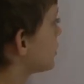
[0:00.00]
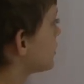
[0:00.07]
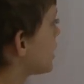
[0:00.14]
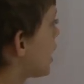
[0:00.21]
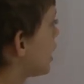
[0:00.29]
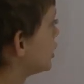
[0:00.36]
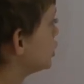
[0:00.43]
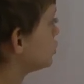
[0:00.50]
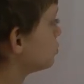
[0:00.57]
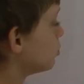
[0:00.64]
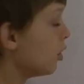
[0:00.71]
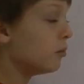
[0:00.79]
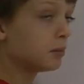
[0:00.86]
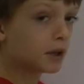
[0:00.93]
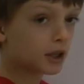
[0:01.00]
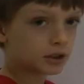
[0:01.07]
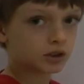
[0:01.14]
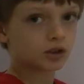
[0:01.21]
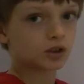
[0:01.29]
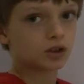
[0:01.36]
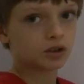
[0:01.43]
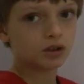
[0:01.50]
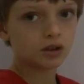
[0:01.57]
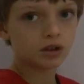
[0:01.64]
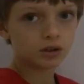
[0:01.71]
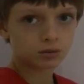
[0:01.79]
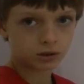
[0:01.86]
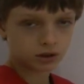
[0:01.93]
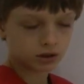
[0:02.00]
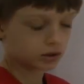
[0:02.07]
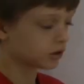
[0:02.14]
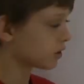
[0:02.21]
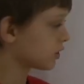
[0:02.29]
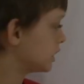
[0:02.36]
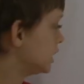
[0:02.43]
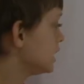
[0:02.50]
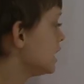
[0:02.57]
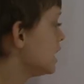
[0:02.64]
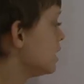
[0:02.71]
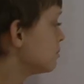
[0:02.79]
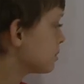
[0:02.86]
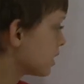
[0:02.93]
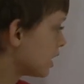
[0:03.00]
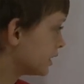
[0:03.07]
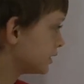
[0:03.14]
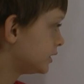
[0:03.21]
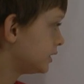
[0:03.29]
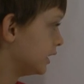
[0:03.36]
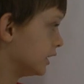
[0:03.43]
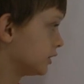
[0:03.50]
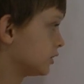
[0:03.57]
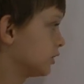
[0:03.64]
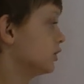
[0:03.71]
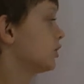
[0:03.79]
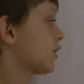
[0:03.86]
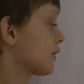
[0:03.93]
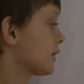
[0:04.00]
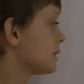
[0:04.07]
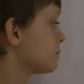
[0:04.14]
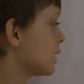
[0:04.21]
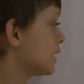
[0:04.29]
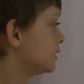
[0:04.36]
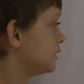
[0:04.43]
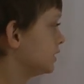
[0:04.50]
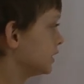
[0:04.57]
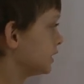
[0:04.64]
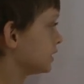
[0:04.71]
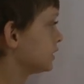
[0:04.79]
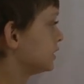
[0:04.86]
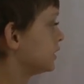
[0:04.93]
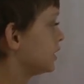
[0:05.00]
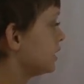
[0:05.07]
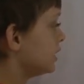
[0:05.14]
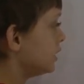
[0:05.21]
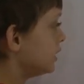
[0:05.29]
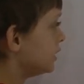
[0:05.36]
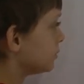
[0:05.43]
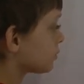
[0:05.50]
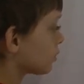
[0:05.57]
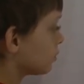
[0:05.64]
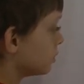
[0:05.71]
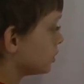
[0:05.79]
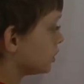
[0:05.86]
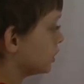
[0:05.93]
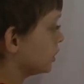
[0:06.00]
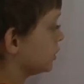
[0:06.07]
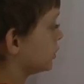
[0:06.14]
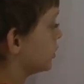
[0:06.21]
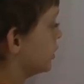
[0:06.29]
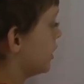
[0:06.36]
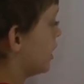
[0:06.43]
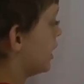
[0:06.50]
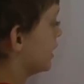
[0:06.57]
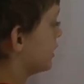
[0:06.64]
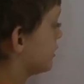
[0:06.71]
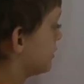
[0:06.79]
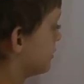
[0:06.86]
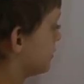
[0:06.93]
Now it is 1 plus 2, which is 3, plus 6, so it's 3 plus 6, which is 9.